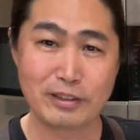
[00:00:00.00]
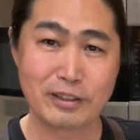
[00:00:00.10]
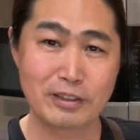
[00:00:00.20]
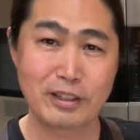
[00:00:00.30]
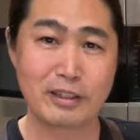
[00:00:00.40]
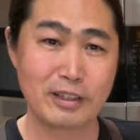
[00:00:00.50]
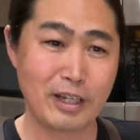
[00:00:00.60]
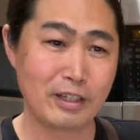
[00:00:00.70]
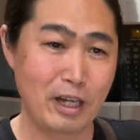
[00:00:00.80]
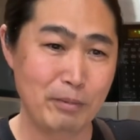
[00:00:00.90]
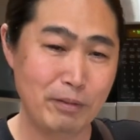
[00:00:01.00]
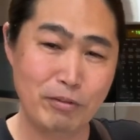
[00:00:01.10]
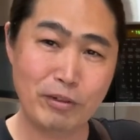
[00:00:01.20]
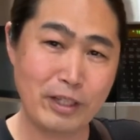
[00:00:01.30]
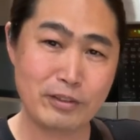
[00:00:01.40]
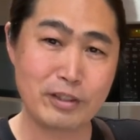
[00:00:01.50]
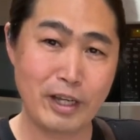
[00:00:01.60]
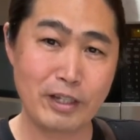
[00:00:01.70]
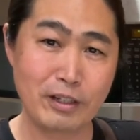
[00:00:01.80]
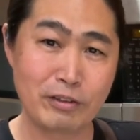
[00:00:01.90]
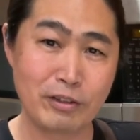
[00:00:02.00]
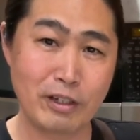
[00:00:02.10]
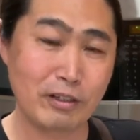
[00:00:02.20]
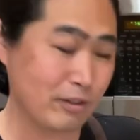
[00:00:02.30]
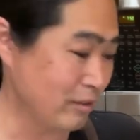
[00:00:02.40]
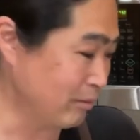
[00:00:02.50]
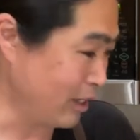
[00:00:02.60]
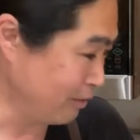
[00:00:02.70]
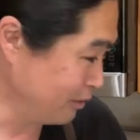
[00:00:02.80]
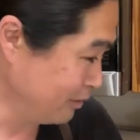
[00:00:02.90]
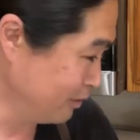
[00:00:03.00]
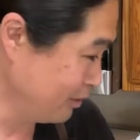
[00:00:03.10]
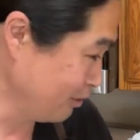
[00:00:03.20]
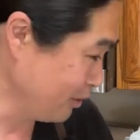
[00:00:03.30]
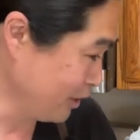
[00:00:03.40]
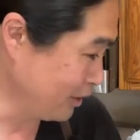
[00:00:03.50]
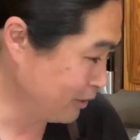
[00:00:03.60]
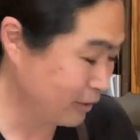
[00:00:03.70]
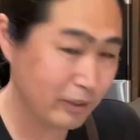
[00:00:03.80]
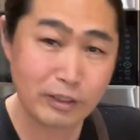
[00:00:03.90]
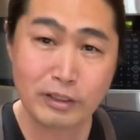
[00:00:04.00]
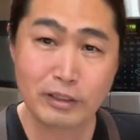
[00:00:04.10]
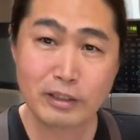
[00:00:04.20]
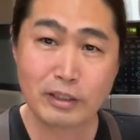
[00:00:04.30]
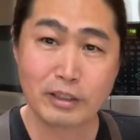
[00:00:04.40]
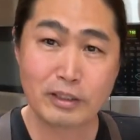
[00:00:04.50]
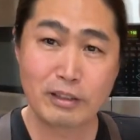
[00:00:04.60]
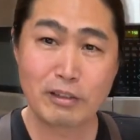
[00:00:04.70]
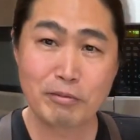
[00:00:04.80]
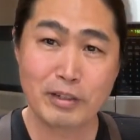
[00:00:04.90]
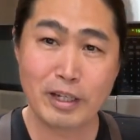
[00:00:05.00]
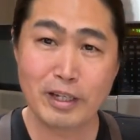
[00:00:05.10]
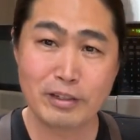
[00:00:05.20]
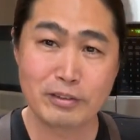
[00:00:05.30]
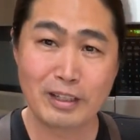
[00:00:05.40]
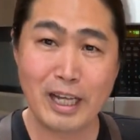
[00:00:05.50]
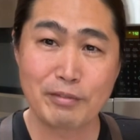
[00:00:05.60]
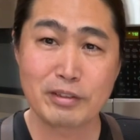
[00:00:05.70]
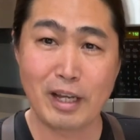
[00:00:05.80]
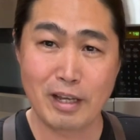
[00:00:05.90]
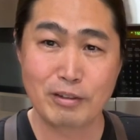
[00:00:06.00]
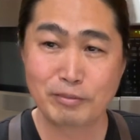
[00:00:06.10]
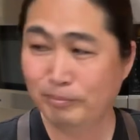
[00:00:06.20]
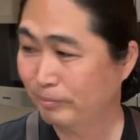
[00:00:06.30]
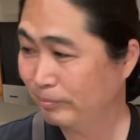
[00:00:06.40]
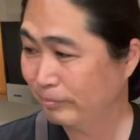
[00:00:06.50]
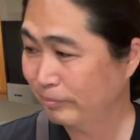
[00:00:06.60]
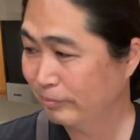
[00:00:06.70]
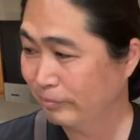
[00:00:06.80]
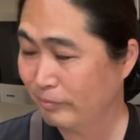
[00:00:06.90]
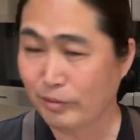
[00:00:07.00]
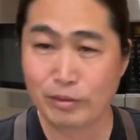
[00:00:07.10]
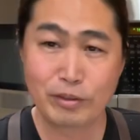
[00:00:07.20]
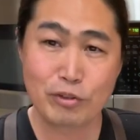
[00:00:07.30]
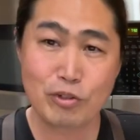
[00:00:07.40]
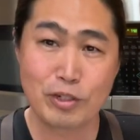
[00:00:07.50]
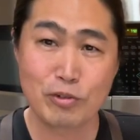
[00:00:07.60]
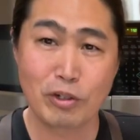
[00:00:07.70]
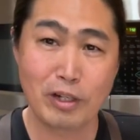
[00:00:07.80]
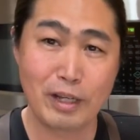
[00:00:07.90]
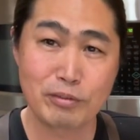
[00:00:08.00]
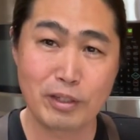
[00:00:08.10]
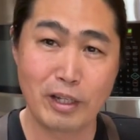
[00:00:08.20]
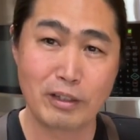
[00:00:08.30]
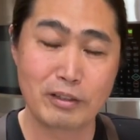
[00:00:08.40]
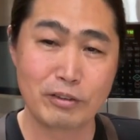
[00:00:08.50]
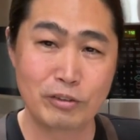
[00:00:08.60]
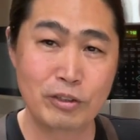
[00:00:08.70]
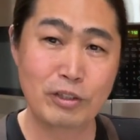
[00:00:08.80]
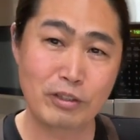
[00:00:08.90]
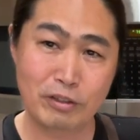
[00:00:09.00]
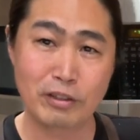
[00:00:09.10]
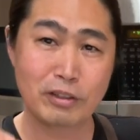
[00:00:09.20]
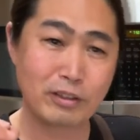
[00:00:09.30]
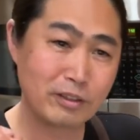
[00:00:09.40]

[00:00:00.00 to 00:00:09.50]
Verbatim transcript: It's not a diet. I mean, if you look at diet, you're not gonna survive. Okay. Uh, think of it as a lifestyle. You need to change your lifestyle. You need to.